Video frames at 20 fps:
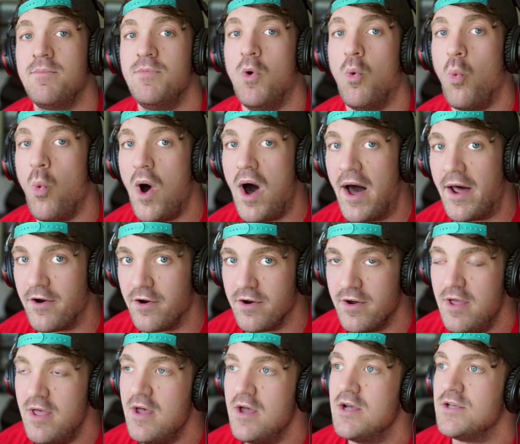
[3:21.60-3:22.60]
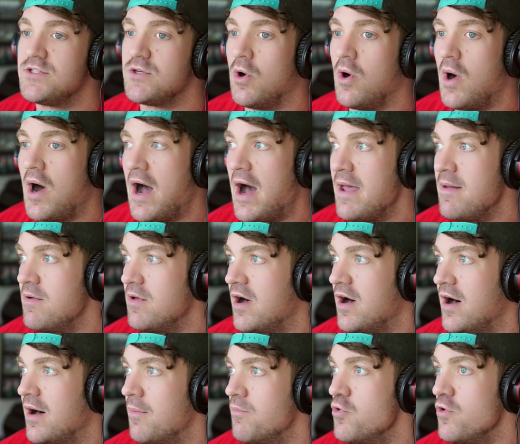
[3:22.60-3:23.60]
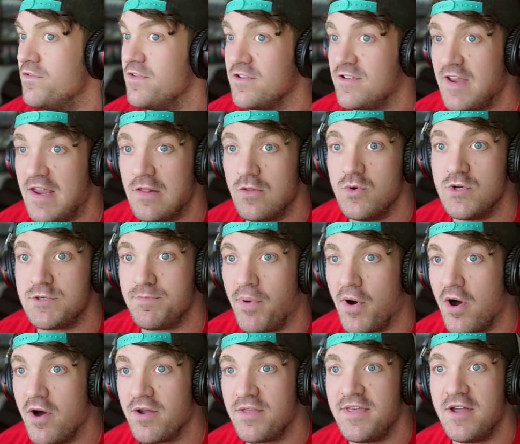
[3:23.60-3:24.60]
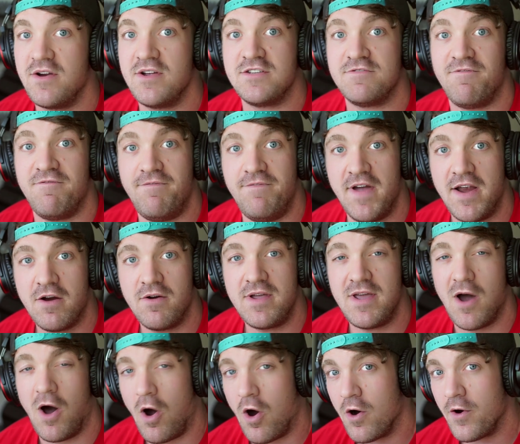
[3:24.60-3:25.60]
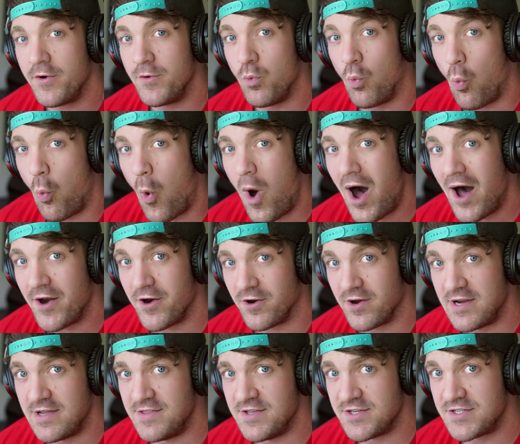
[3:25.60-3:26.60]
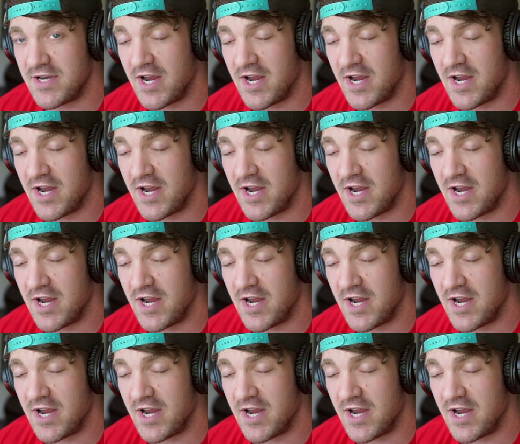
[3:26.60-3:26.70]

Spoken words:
the water. So I moved to St. Louis Park. There is very hard water in this